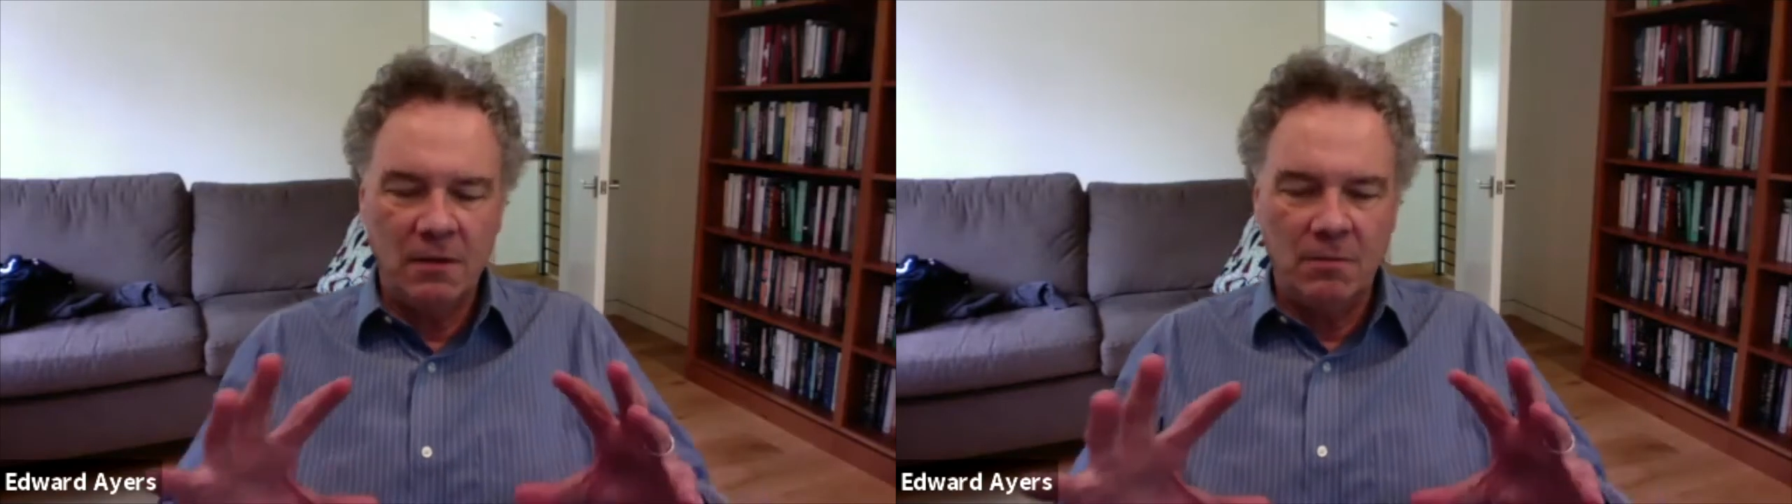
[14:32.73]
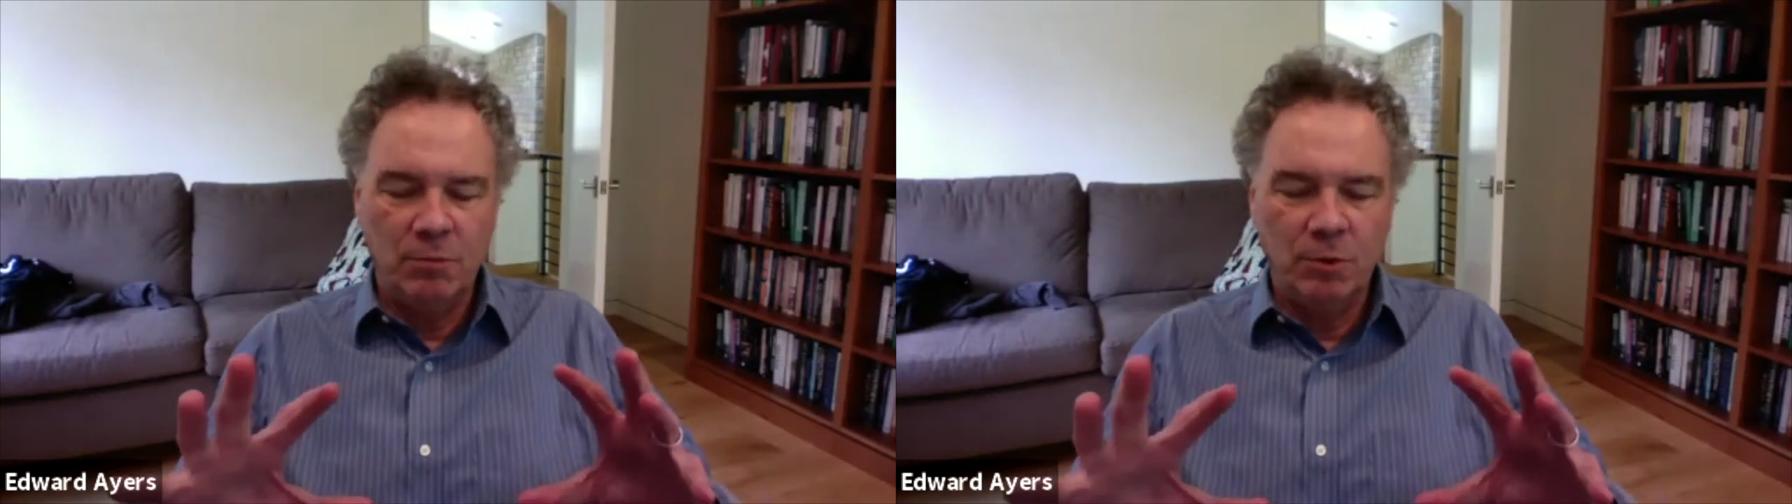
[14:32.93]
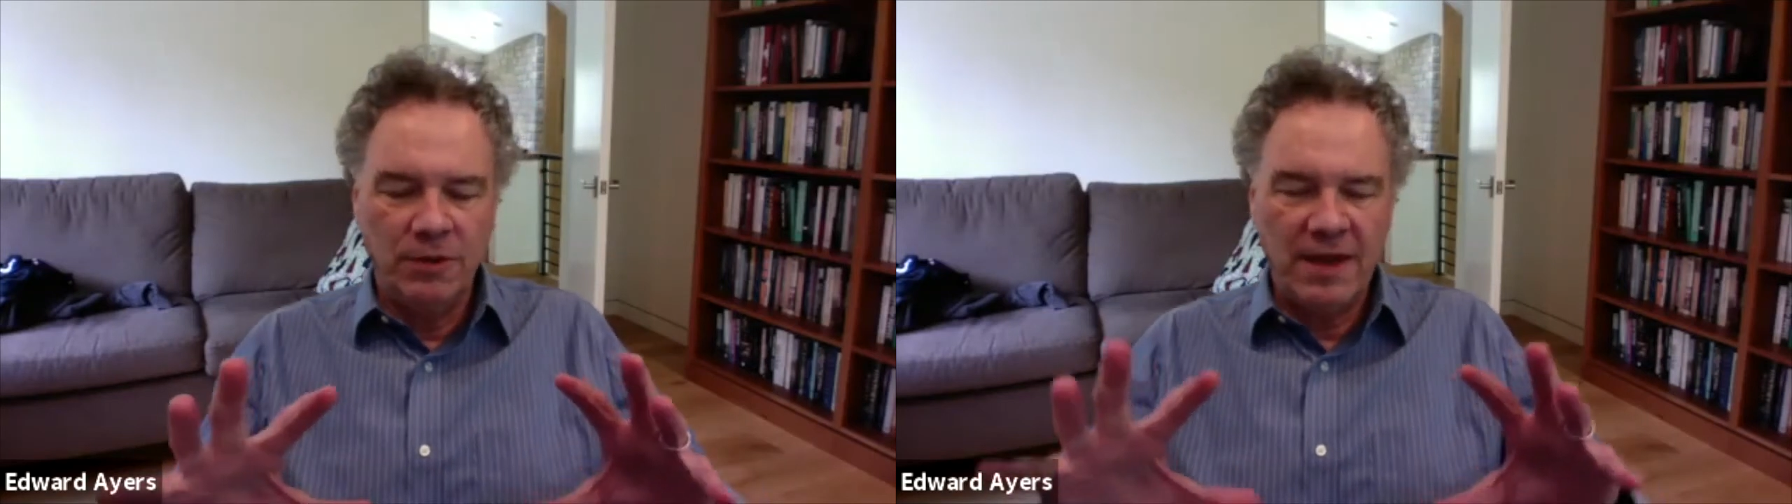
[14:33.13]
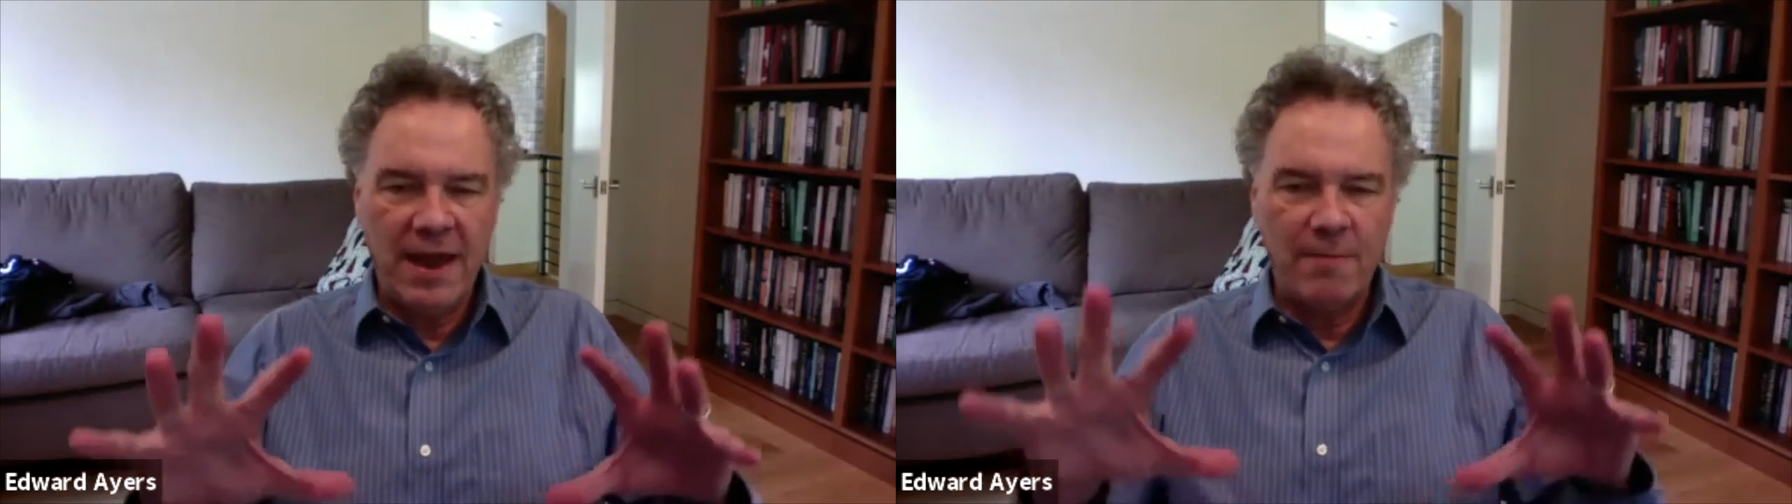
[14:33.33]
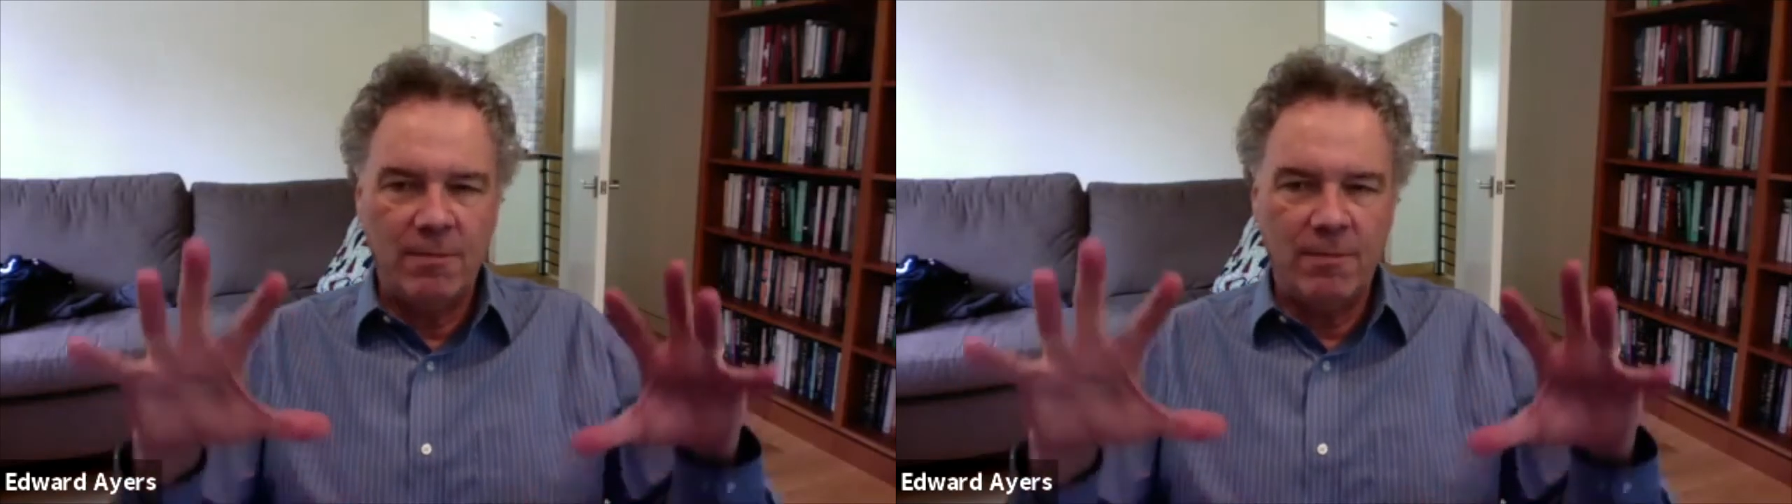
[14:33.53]
pull the
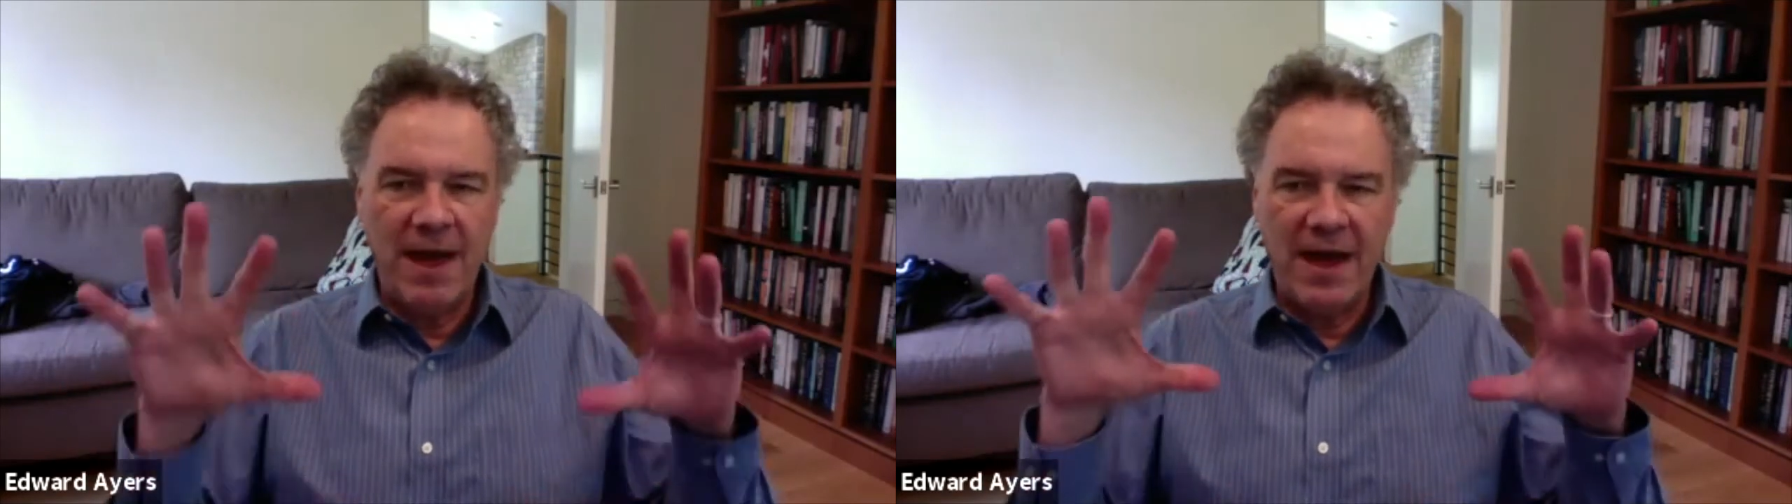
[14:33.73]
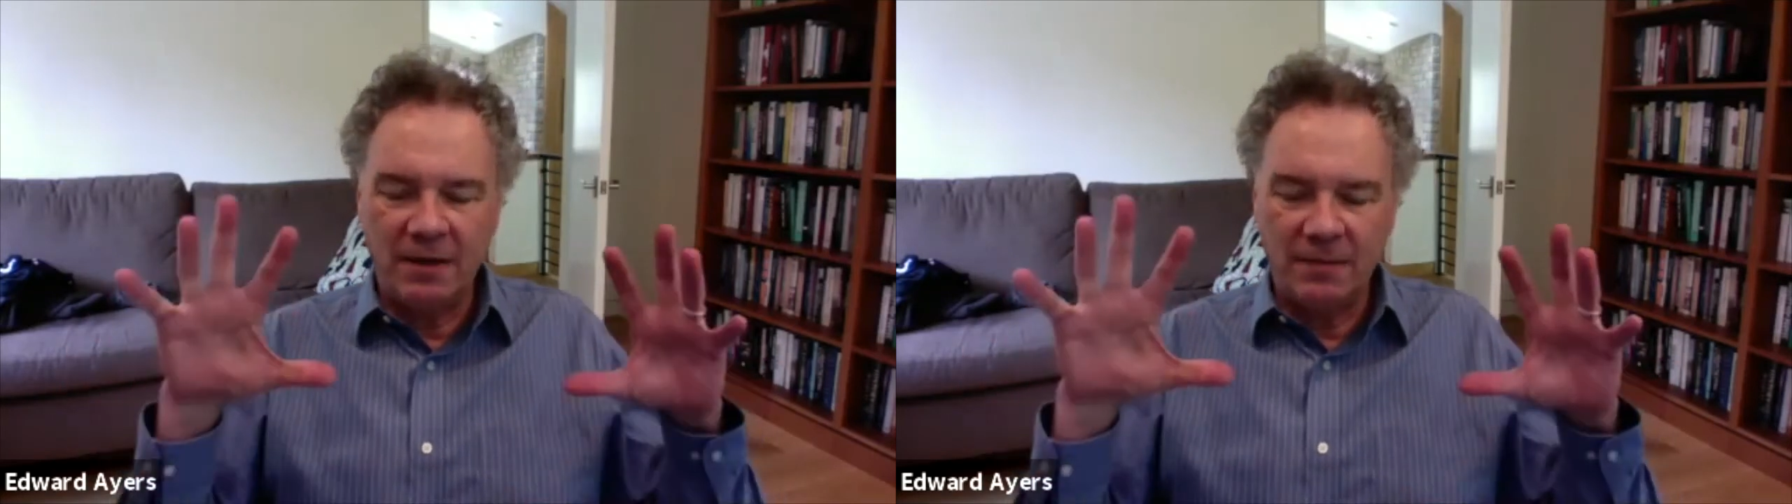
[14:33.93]
camera back